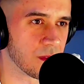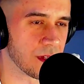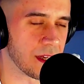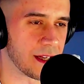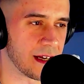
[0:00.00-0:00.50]

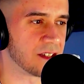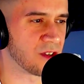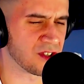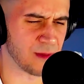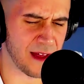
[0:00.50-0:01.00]
yeah, that is
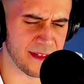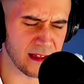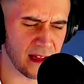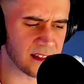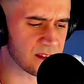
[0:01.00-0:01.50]
awesome. I think
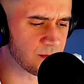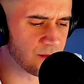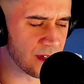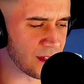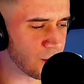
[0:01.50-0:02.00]
that's
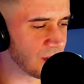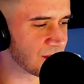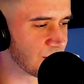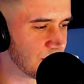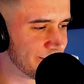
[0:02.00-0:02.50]
really
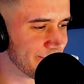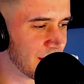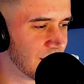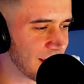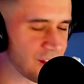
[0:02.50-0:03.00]

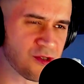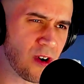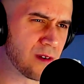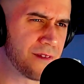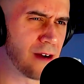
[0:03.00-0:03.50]
that
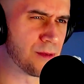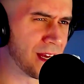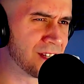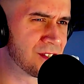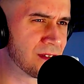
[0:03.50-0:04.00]
strong
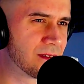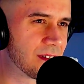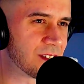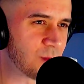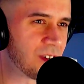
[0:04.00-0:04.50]
foundation
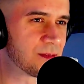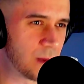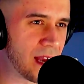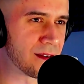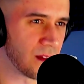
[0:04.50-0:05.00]
is what's
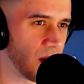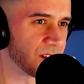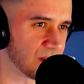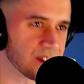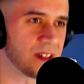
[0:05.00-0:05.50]
behind a lot of
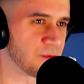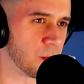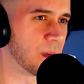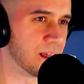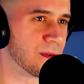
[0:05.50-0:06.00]
successful
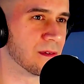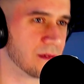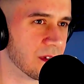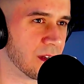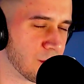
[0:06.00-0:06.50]
people.
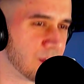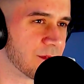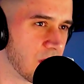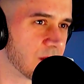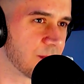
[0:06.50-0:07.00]
When you've
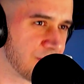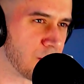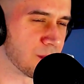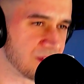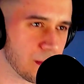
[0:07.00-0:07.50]
got a
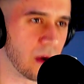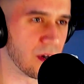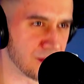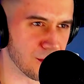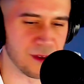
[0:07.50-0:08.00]
family
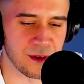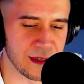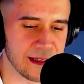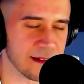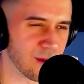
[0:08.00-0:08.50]
supporting them
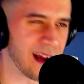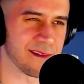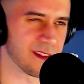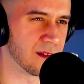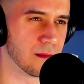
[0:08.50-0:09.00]
doing it, and
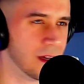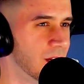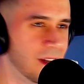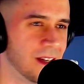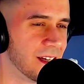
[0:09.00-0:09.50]
rather than
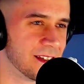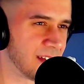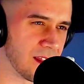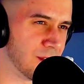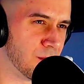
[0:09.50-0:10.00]

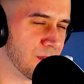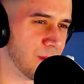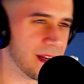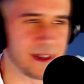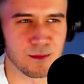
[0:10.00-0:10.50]
telling them they're
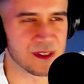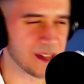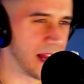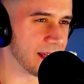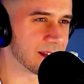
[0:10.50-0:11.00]
making
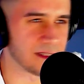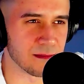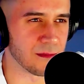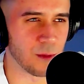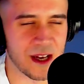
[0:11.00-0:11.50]
mistakes
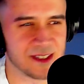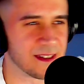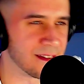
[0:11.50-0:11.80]
and wasting.